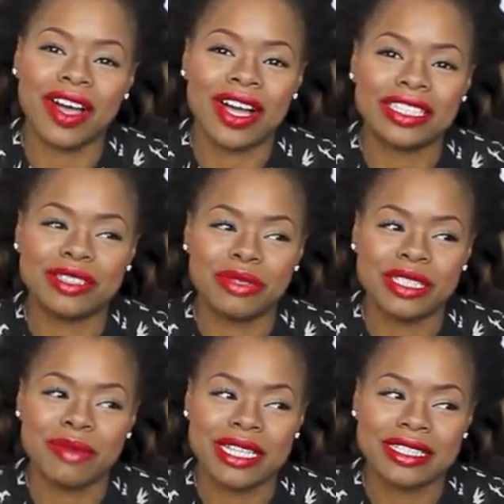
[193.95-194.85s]
awesome
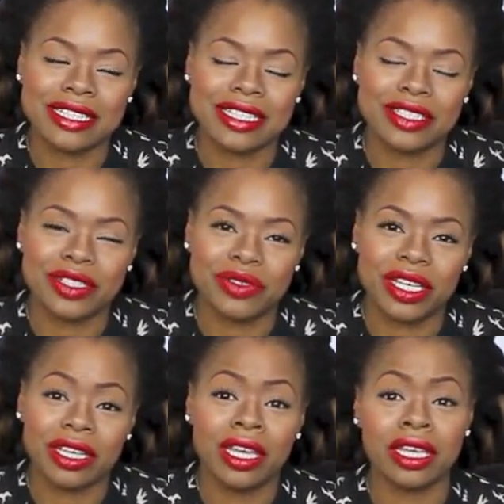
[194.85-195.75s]
is my son
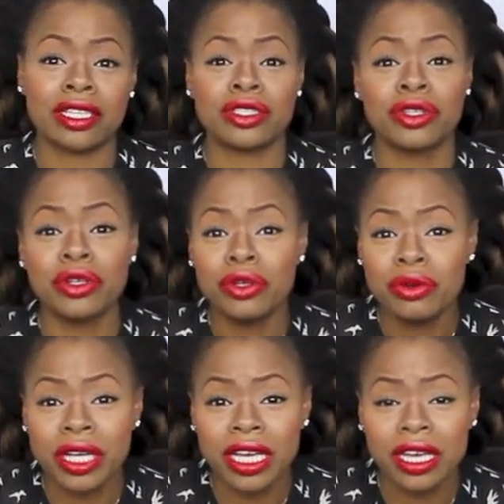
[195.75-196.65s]
doing? He is
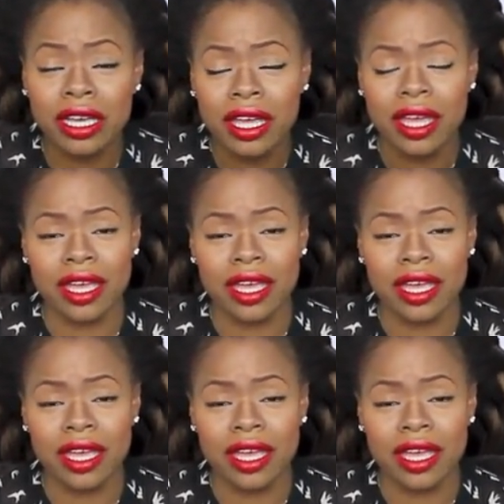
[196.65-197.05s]
cooing.